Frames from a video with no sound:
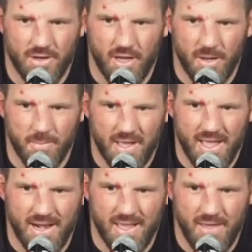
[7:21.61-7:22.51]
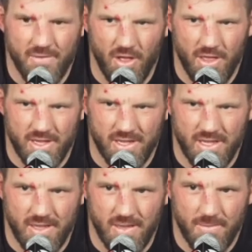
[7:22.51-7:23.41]
Um, I kind of gave it all I could
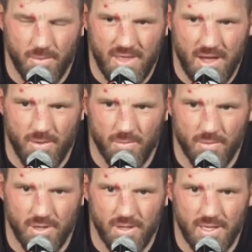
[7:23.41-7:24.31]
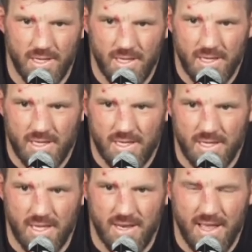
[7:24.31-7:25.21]
get without really
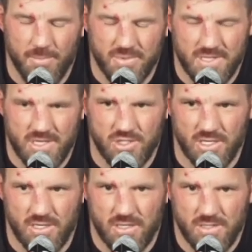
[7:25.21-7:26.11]
getting out of position.